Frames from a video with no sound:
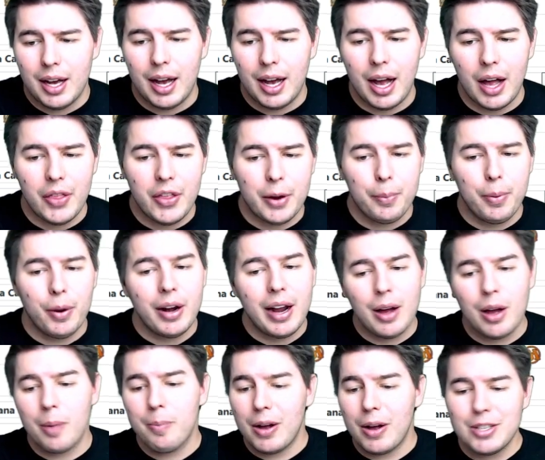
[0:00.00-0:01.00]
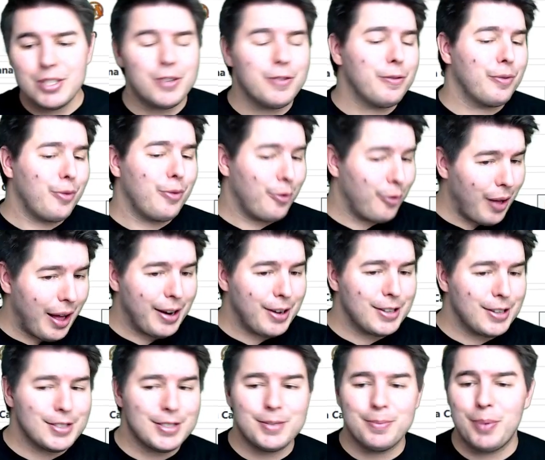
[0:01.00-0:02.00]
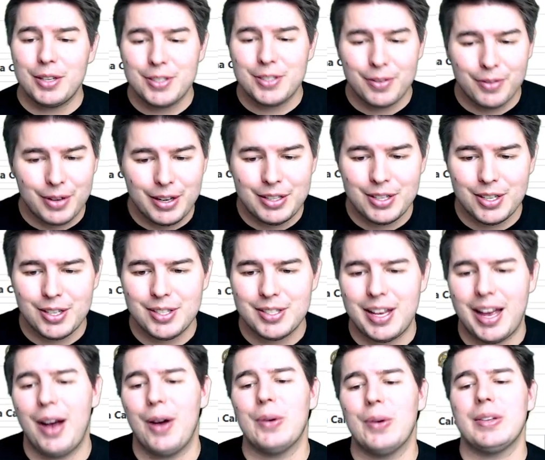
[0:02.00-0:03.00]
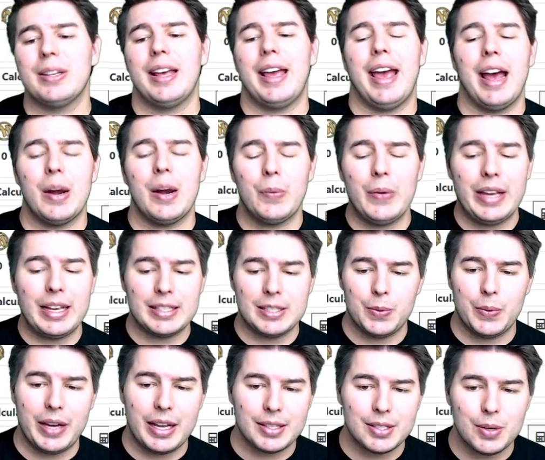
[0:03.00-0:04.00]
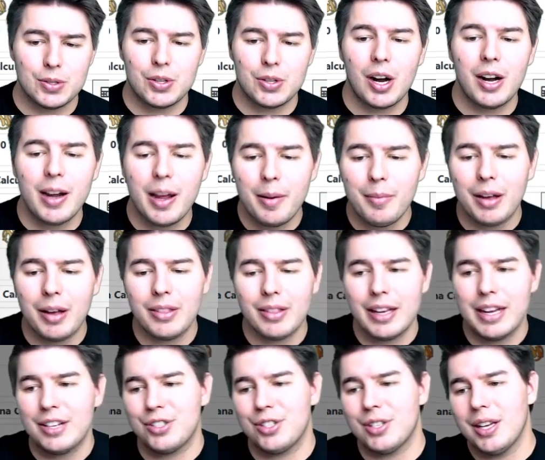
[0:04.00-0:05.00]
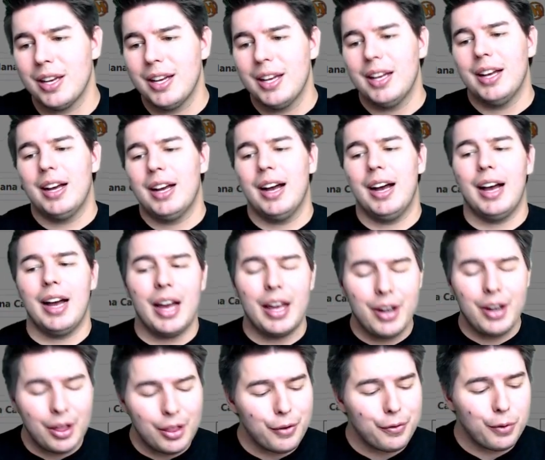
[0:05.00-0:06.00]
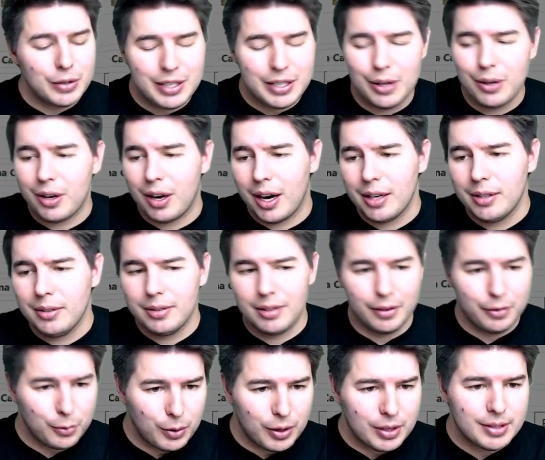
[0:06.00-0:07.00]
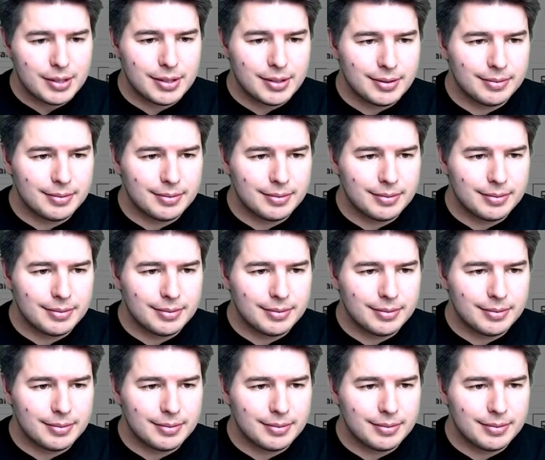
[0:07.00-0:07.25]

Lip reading: They put out a bunch of flyers, bunch of creatures out, and we can swing in. So Starnheim Unleashed, another Fortell card, of course.